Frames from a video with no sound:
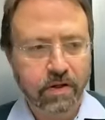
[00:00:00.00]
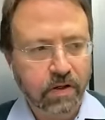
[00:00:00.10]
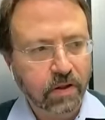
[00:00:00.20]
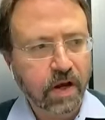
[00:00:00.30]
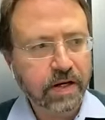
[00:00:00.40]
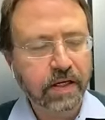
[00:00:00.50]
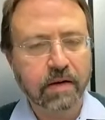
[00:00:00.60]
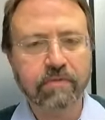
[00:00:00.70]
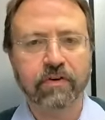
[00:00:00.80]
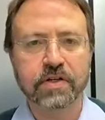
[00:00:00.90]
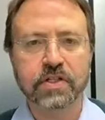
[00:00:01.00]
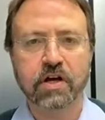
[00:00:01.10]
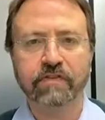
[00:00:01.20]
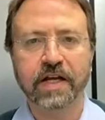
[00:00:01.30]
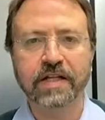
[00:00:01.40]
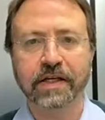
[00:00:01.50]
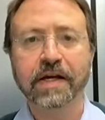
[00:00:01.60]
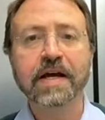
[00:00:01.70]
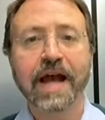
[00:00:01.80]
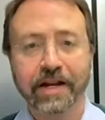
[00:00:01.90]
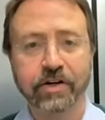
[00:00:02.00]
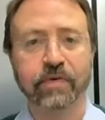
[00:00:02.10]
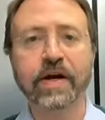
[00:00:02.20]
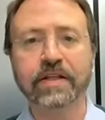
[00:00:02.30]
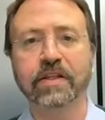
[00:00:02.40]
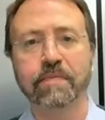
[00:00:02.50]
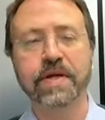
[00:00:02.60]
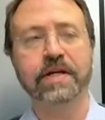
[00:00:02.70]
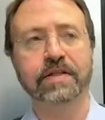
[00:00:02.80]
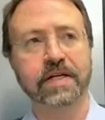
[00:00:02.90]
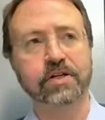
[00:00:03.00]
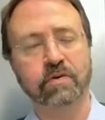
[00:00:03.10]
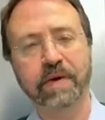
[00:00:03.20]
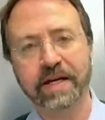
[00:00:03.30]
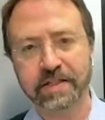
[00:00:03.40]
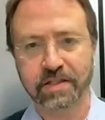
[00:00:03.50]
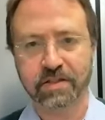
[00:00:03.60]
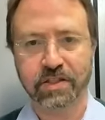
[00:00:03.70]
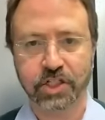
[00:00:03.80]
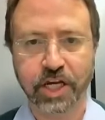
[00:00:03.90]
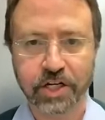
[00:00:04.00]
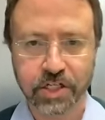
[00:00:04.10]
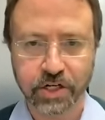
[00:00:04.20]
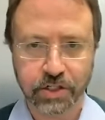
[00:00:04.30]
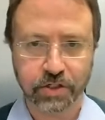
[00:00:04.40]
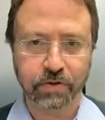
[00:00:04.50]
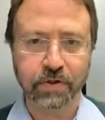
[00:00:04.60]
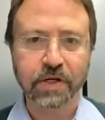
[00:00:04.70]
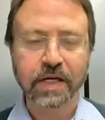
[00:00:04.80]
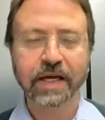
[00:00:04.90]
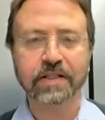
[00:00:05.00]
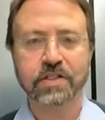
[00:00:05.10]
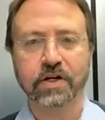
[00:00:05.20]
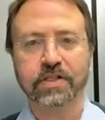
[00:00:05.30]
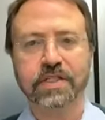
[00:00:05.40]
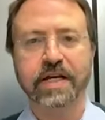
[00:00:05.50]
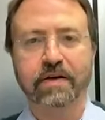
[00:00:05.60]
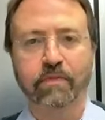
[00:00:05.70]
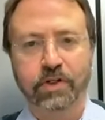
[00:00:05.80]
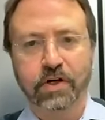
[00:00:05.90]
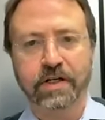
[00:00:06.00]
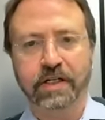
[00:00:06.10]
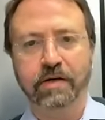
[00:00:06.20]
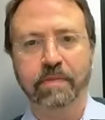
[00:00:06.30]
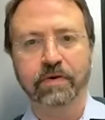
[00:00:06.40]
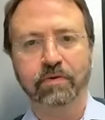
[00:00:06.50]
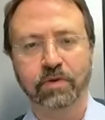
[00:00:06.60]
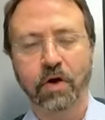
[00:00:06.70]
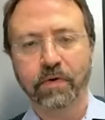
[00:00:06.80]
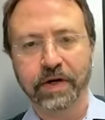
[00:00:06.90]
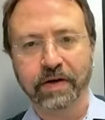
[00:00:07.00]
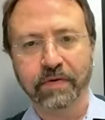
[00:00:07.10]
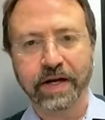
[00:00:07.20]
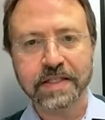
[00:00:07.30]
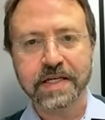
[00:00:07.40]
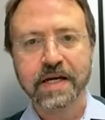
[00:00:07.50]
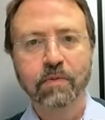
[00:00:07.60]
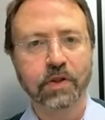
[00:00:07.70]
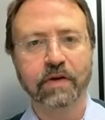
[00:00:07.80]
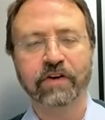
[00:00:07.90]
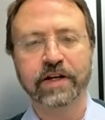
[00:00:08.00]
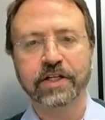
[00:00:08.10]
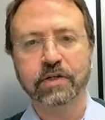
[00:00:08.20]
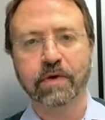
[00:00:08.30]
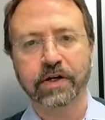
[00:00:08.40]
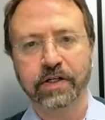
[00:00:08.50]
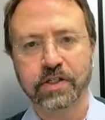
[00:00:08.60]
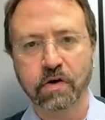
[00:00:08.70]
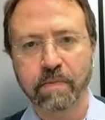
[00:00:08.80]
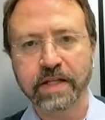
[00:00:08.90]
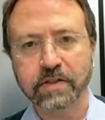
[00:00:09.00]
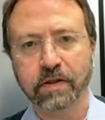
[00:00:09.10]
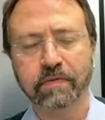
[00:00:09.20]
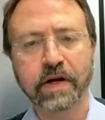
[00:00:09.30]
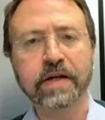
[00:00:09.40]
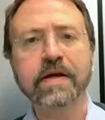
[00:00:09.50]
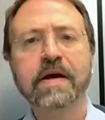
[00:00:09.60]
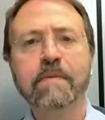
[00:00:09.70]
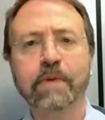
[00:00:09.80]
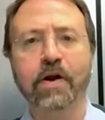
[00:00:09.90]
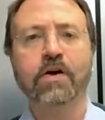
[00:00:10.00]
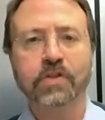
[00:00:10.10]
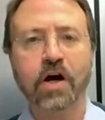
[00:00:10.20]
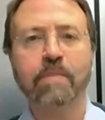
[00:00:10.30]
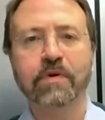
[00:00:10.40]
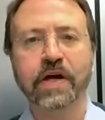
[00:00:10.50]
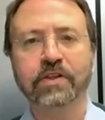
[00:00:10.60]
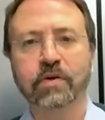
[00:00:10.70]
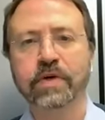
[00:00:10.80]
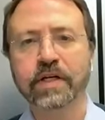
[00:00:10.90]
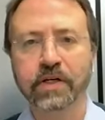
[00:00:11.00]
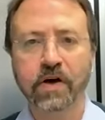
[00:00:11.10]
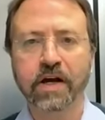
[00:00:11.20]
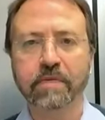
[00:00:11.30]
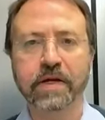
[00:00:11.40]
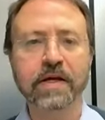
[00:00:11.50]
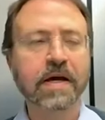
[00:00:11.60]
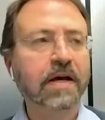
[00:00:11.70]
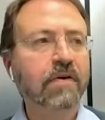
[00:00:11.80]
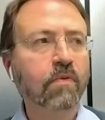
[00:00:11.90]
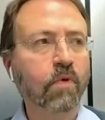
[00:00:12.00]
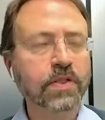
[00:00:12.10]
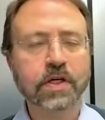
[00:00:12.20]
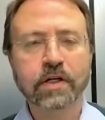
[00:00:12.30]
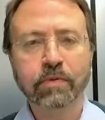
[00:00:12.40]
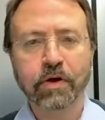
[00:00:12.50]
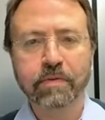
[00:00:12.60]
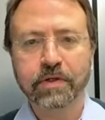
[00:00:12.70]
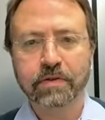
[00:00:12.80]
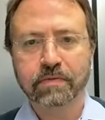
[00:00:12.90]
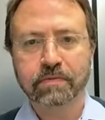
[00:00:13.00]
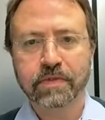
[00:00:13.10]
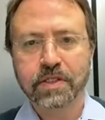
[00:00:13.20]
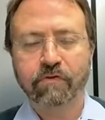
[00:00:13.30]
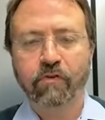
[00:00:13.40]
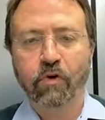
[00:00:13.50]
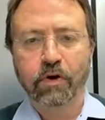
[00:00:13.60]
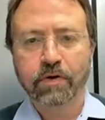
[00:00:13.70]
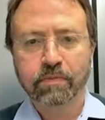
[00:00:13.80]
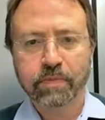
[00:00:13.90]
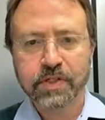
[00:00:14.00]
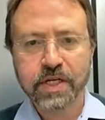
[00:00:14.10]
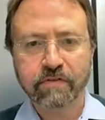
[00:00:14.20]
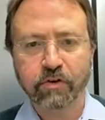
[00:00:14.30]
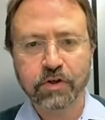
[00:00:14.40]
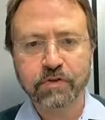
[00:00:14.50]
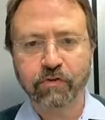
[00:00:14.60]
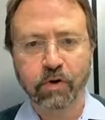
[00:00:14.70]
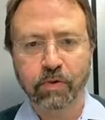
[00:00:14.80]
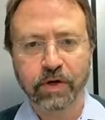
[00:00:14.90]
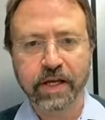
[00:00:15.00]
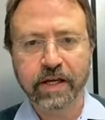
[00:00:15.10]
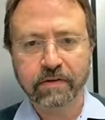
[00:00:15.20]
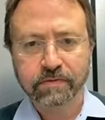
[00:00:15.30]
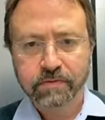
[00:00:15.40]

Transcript: lining up for a soft landing. And you're right. The minute central banks change their tune and start saying we're talking about lowering rates, well, then financial markets go mental, right? But on top of that, the real economy, what's unemployment? It's 4%, 4.2%. Yeah,